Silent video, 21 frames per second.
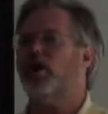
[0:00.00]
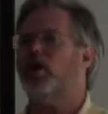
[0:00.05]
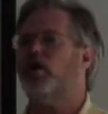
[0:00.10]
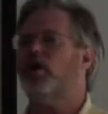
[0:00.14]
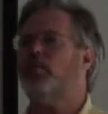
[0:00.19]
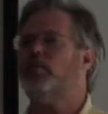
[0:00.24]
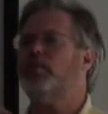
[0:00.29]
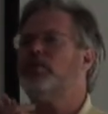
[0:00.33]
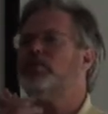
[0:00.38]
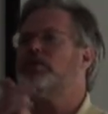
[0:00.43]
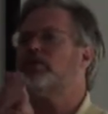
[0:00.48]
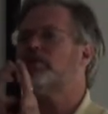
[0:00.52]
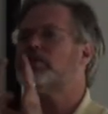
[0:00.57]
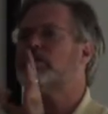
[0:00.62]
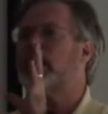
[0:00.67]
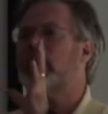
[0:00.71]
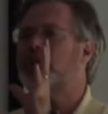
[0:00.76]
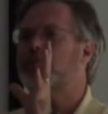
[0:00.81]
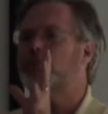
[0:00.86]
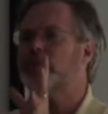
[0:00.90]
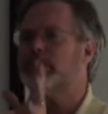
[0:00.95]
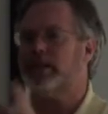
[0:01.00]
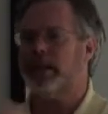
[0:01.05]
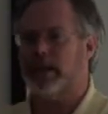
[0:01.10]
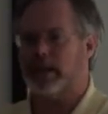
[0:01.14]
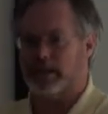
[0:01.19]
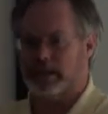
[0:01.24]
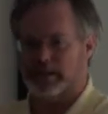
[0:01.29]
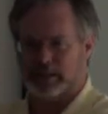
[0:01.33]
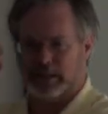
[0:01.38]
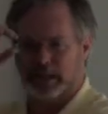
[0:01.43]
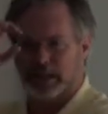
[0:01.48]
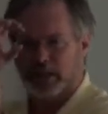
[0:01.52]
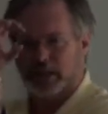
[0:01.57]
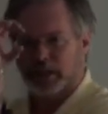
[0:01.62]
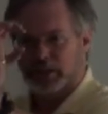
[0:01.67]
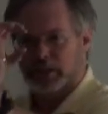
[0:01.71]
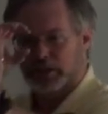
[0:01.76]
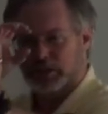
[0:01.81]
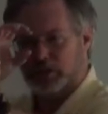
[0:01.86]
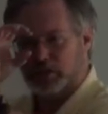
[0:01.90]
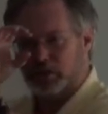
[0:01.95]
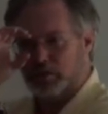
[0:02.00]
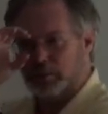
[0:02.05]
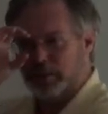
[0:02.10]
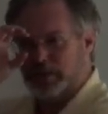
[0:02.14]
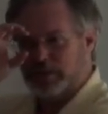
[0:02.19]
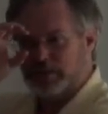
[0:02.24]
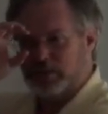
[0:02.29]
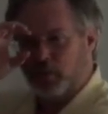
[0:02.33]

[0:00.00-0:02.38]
Almost simultaneously, Sherman